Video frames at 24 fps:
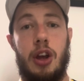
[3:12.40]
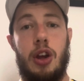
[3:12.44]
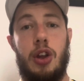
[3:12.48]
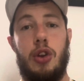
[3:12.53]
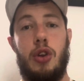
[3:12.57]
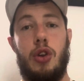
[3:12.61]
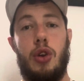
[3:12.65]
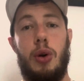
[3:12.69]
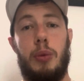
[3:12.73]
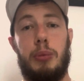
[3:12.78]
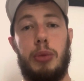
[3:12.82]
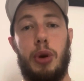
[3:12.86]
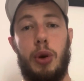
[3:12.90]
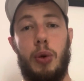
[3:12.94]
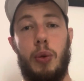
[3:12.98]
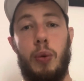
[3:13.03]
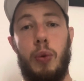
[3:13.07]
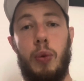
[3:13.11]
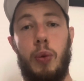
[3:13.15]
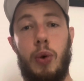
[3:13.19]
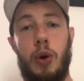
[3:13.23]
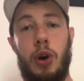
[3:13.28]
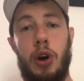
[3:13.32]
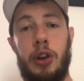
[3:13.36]
Number
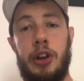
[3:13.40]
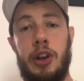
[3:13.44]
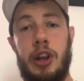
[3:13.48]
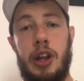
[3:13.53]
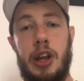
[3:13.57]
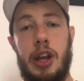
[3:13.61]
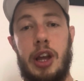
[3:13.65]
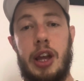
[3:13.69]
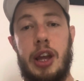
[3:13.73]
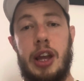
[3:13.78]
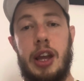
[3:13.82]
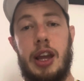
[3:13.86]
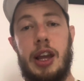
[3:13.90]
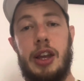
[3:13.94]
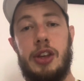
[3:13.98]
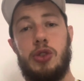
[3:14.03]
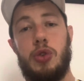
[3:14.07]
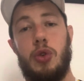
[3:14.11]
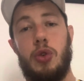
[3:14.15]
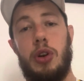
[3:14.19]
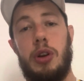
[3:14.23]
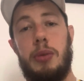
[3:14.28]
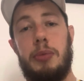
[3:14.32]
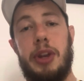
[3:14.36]
one is
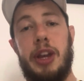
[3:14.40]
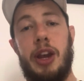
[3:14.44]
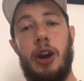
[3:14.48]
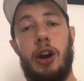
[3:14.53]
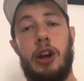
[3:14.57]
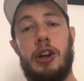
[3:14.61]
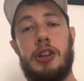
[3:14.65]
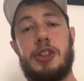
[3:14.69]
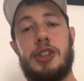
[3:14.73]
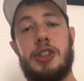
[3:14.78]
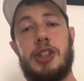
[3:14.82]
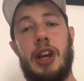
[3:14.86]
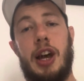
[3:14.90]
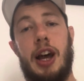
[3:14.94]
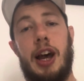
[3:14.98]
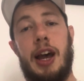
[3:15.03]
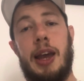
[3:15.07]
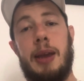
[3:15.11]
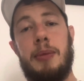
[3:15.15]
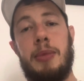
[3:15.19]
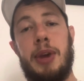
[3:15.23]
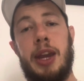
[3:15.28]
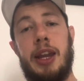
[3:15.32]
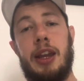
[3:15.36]
going to be our
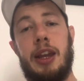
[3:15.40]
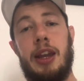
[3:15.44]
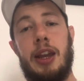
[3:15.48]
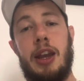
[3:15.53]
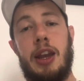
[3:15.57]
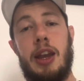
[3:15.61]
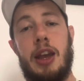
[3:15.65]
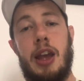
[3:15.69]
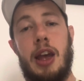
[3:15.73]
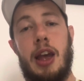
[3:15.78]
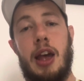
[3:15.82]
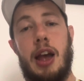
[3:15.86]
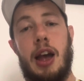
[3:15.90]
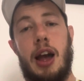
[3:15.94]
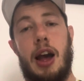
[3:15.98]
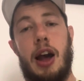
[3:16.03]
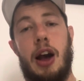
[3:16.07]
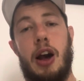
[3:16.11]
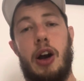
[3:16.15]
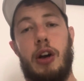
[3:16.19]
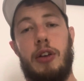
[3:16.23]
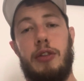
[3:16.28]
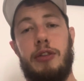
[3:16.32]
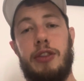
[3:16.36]
timing
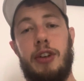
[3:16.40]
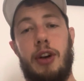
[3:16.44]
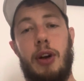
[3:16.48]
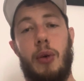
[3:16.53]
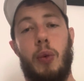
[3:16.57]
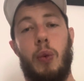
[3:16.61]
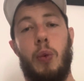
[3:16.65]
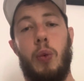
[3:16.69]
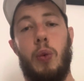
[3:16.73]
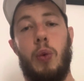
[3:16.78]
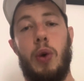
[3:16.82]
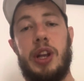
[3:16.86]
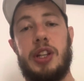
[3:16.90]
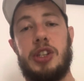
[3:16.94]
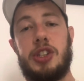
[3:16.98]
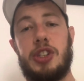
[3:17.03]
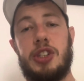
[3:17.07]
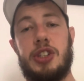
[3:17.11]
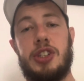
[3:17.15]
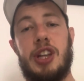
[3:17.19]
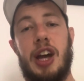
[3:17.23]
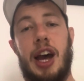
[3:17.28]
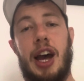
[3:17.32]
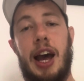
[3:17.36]
of which
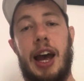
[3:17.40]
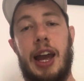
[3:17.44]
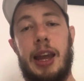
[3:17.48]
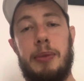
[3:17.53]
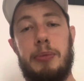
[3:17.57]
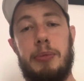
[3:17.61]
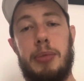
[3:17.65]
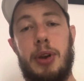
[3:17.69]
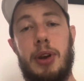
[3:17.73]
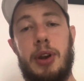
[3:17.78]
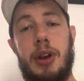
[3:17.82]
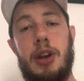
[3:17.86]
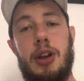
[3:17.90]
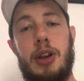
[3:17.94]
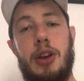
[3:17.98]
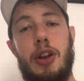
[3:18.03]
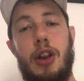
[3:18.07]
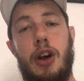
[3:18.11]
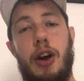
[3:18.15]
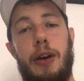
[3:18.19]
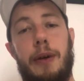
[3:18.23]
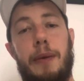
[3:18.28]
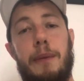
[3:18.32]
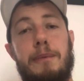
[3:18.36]
type.
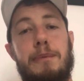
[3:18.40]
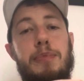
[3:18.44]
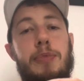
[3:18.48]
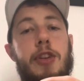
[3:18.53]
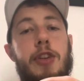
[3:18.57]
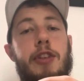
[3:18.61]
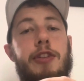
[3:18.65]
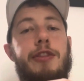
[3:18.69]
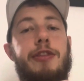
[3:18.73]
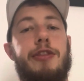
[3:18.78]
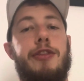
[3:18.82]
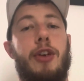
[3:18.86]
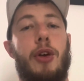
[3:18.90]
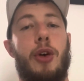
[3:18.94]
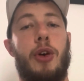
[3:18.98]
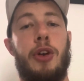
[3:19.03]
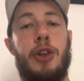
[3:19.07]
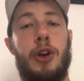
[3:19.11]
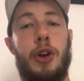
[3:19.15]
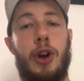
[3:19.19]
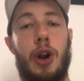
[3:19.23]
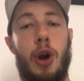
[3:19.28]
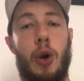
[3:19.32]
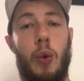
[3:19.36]
Now,
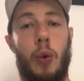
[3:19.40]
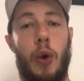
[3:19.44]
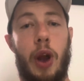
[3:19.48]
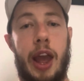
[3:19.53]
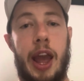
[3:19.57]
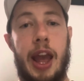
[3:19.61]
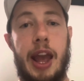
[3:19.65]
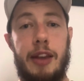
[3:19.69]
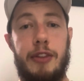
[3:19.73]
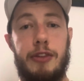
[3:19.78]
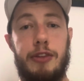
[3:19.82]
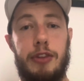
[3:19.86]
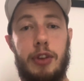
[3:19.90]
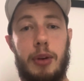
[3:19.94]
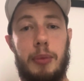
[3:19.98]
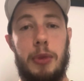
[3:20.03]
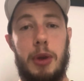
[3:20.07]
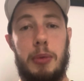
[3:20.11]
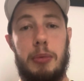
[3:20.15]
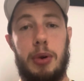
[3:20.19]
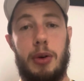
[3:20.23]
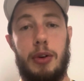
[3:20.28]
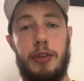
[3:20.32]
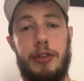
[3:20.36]
further away from
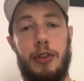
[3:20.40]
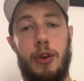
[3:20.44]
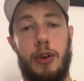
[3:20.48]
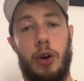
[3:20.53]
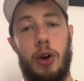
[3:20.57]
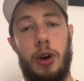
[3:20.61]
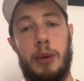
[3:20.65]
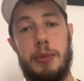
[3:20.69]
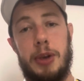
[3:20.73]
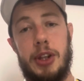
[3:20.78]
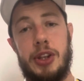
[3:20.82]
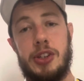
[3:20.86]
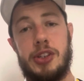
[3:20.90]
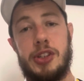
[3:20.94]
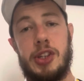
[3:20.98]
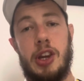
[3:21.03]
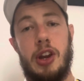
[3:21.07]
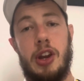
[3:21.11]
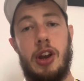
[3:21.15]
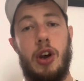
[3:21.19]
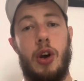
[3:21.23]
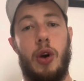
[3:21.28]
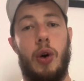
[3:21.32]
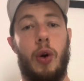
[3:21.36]
the performance
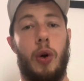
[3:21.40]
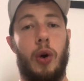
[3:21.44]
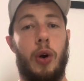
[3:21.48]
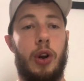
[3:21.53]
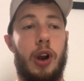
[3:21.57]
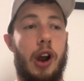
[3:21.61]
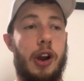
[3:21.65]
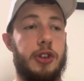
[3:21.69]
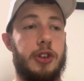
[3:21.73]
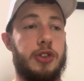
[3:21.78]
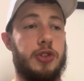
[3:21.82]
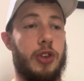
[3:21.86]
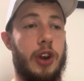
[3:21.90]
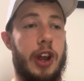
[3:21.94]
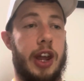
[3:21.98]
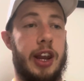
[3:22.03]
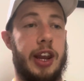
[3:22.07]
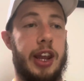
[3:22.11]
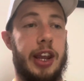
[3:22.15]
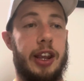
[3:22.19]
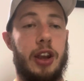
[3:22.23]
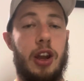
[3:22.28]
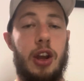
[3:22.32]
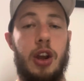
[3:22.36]
or our
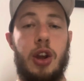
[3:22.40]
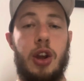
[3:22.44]
training,